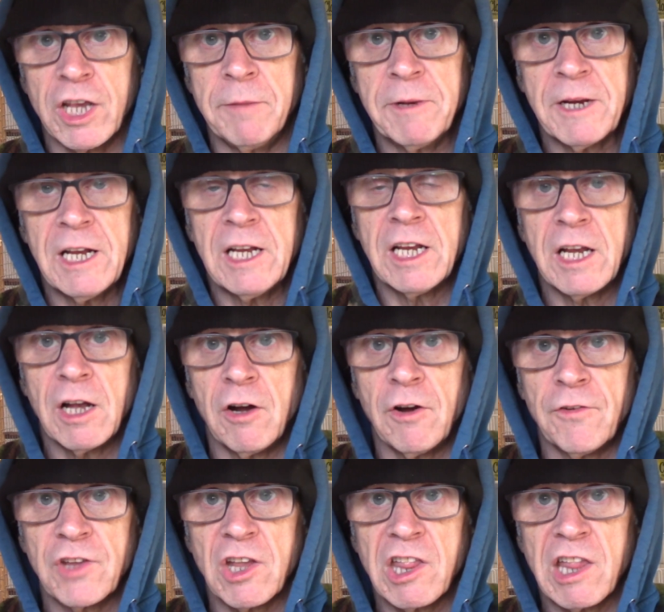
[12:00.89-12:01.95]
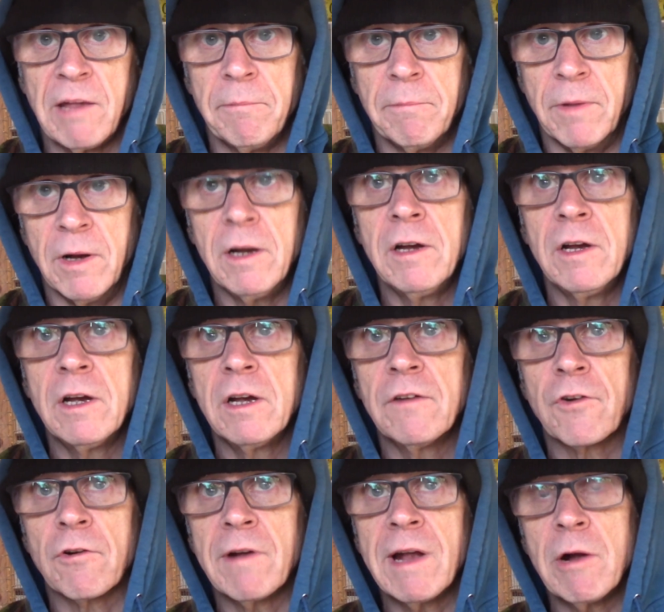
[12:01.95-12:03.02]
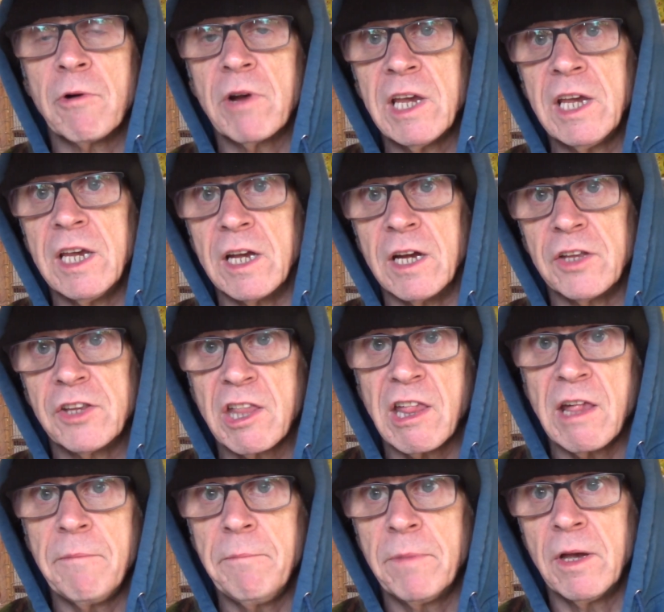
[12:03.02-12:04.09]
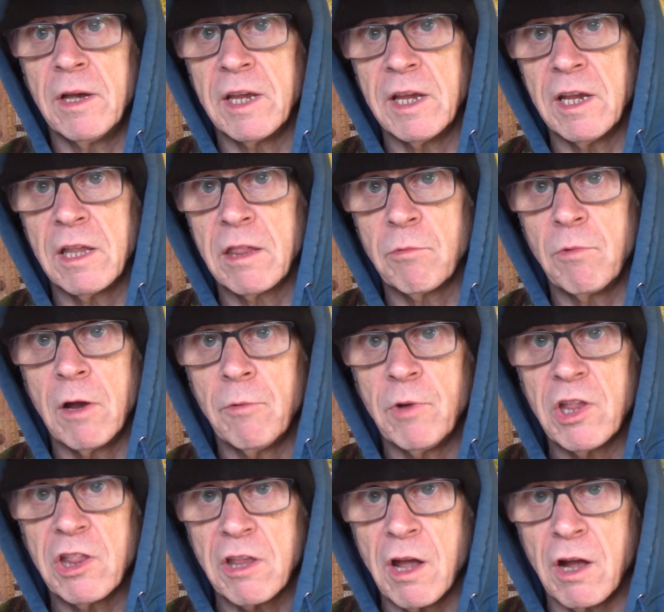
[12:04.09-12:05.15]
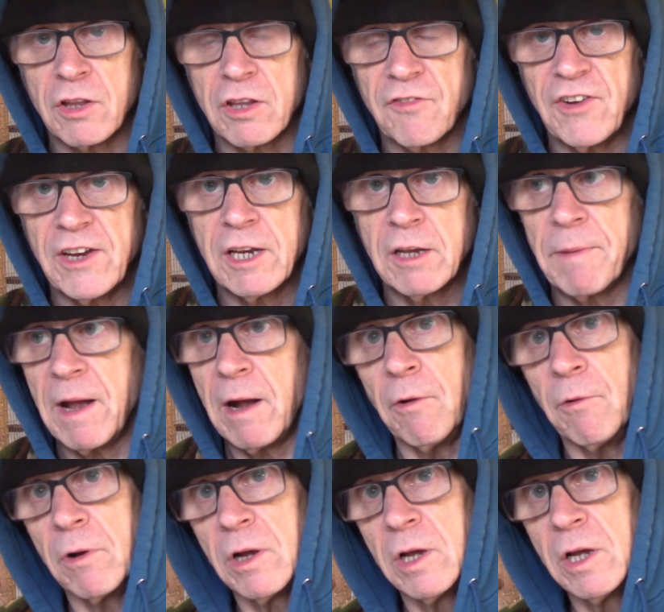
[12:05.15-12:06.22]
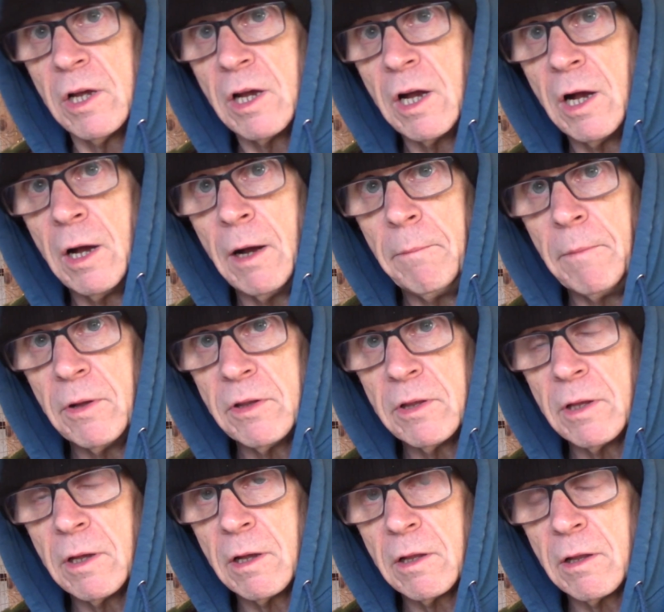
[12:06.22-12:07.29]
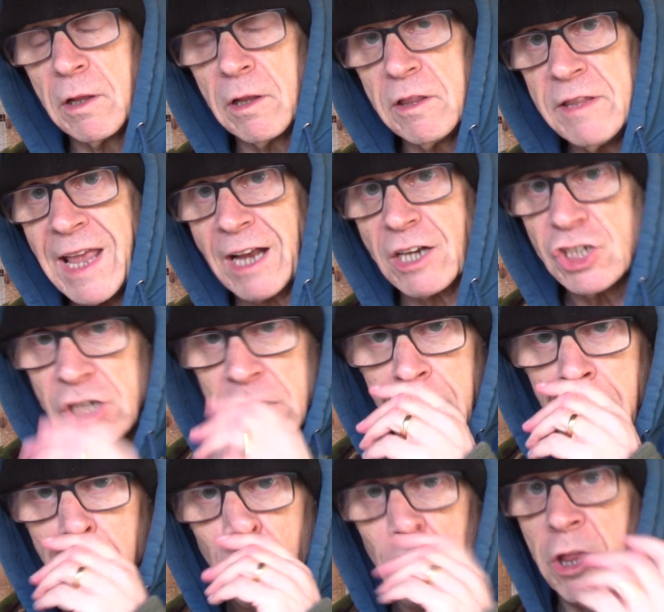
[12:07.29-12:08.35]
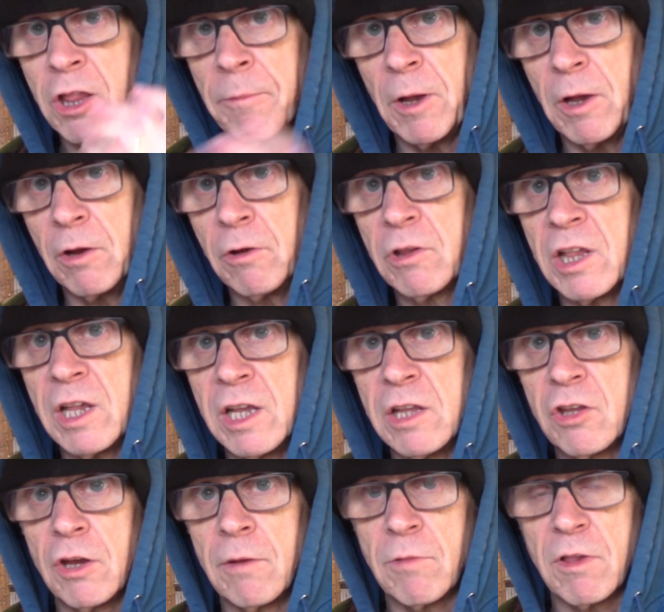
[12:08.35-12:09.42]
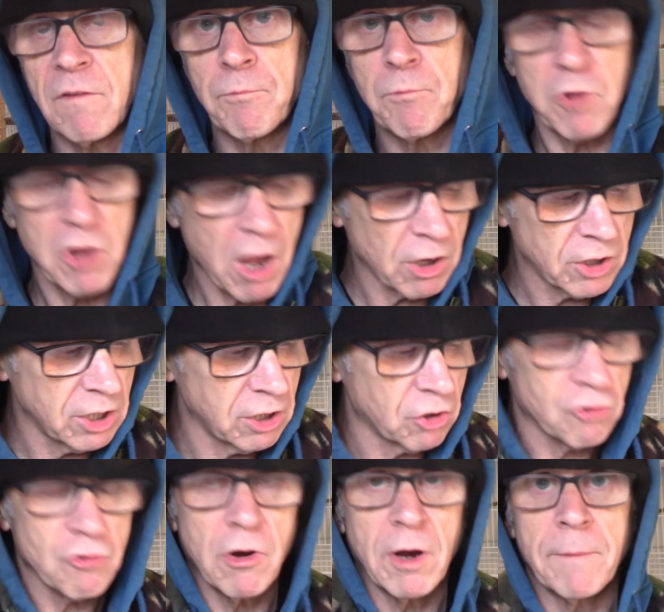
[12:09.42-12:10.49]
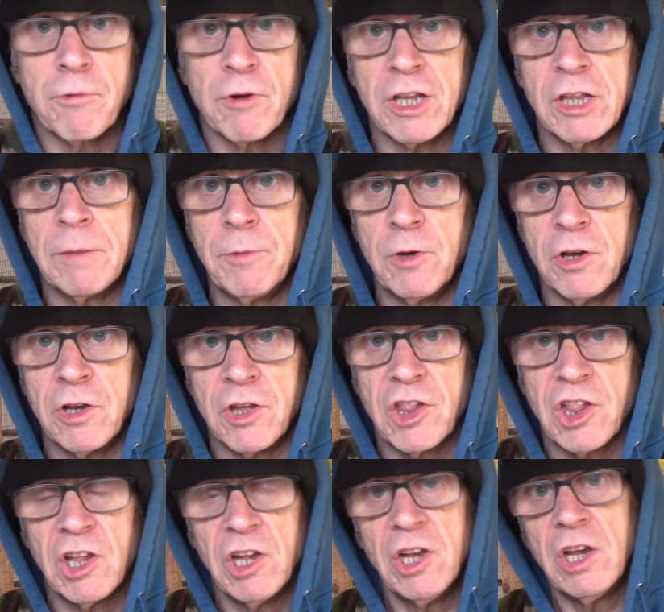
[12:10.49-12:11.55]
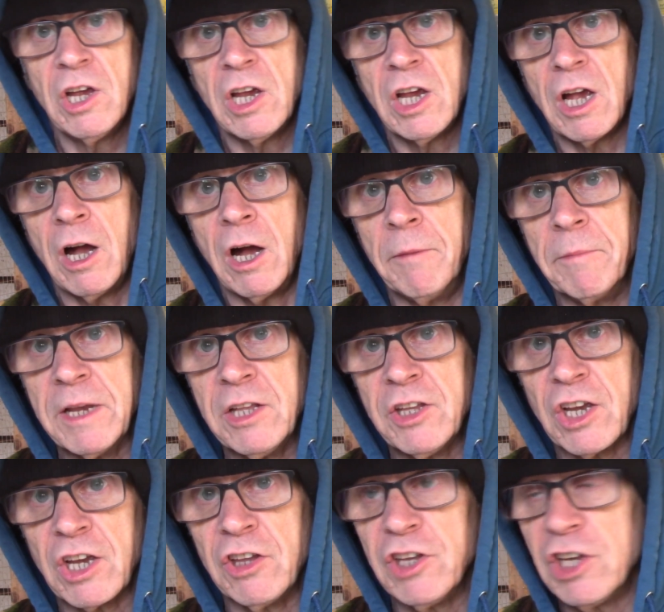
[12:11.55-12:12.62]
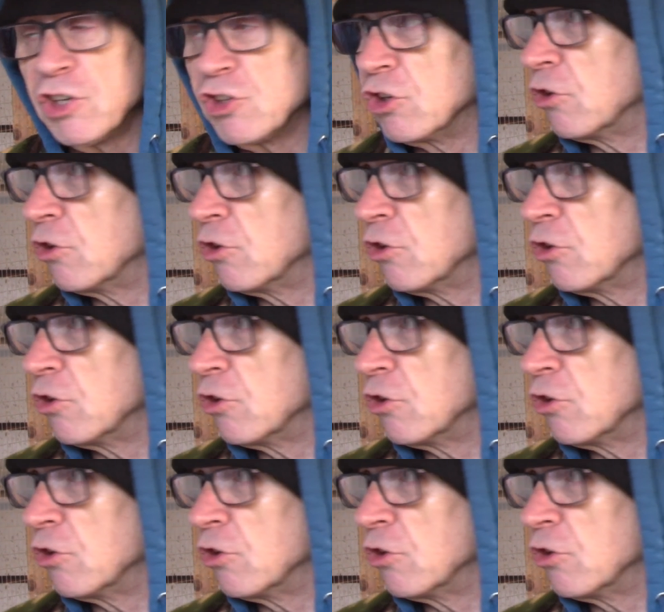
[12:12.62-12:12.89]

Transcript: at the beginning of December, for out here, December is where we start to think about next year, I suppose, in terms of starting to try and bring the birds into condition,